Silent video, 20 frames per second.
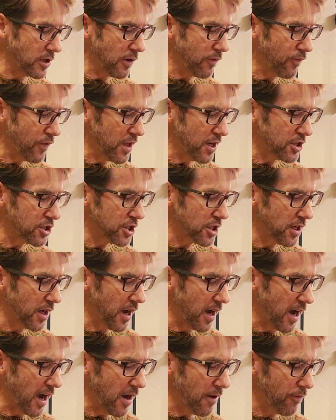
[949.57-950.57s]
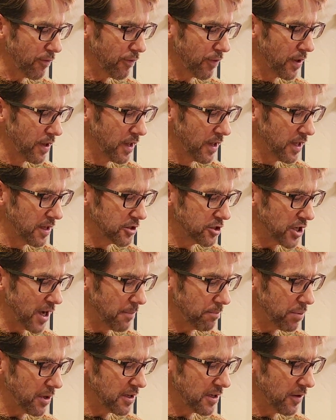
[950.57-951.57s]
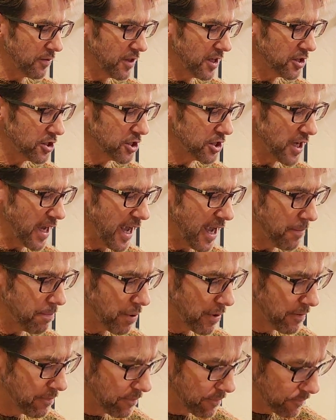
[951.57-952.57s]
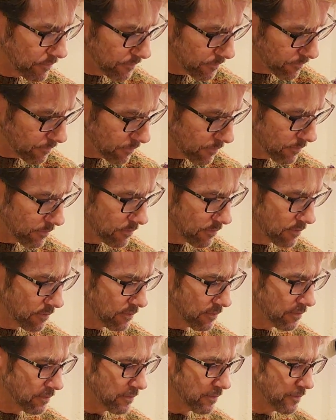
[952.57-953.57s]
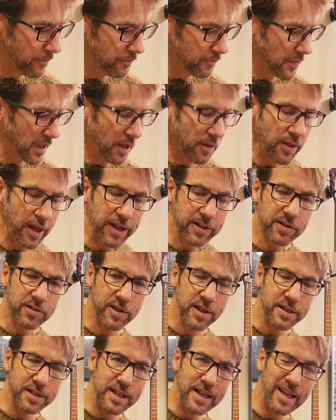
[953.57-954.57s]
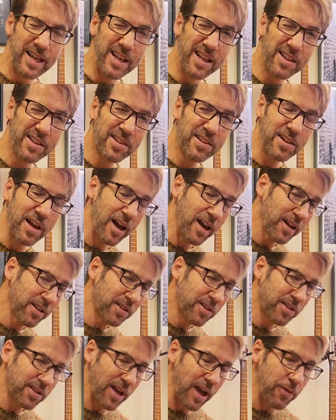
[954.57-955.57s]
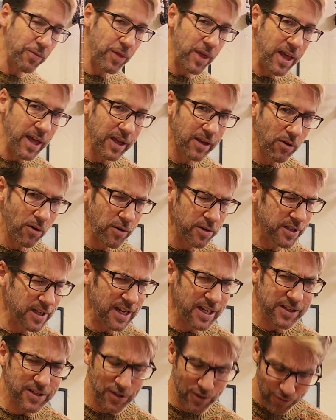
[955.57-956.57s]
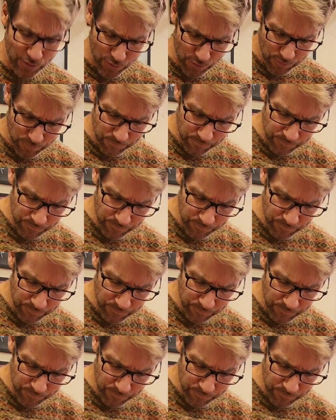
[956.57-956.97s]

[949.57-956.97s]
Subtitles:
Finish it off, jump into this shape. That's the D sus, I think, or D2.